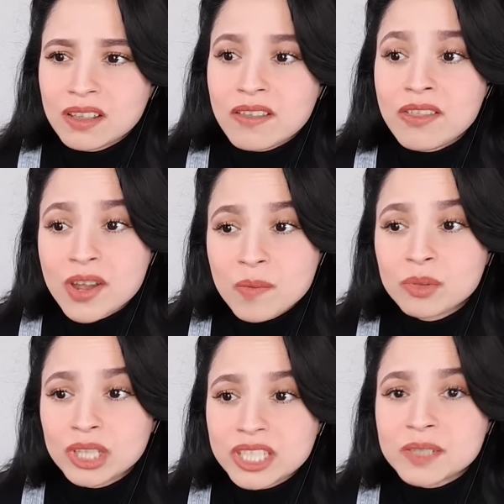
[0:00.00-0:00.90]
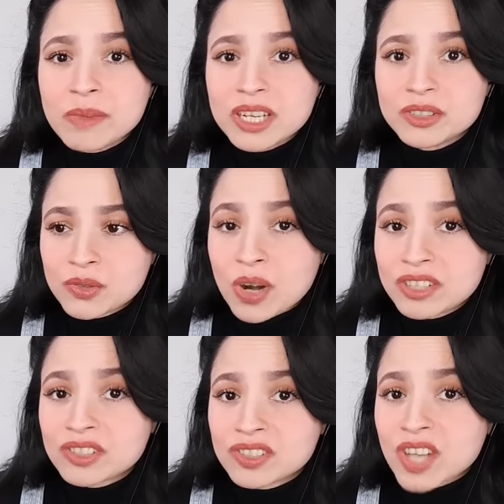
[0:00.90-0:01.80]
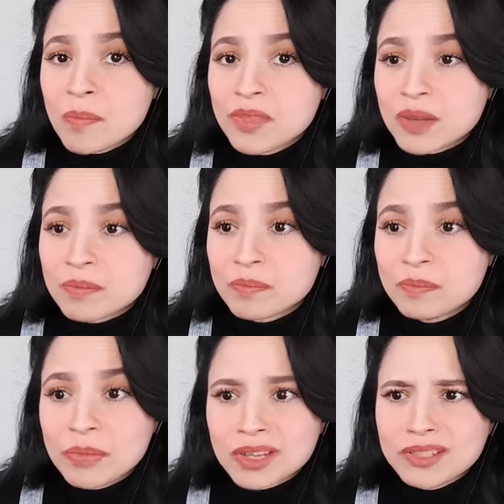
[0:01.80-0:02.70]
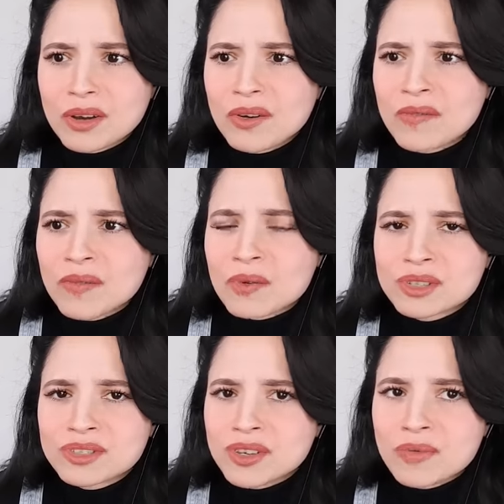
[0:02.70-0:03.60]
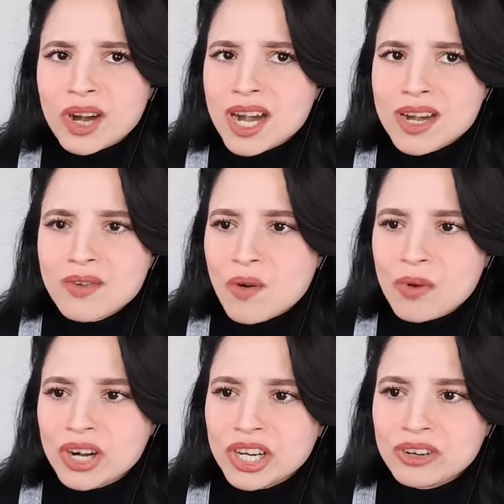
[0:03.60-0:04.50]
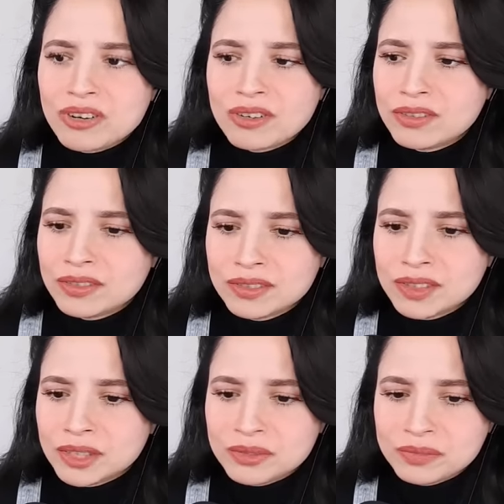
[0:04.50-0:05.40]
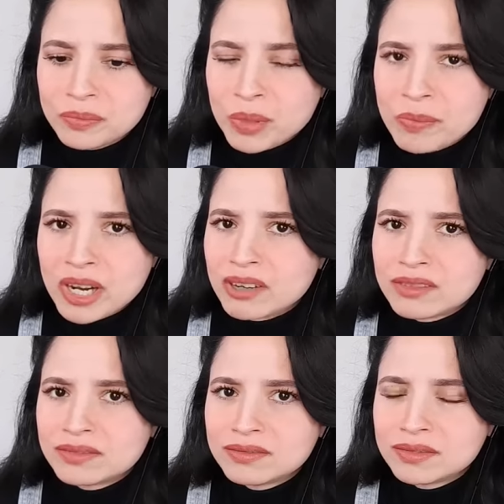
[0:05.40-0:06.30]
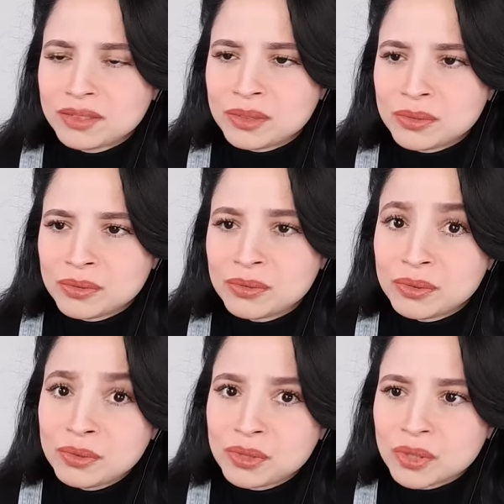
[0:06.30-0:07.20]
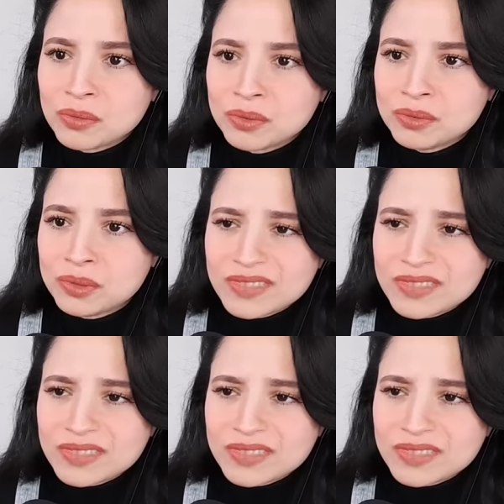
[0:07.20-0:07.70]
their policemen tried to stop them, but of course they were nowhere near, you know, prepared to do so.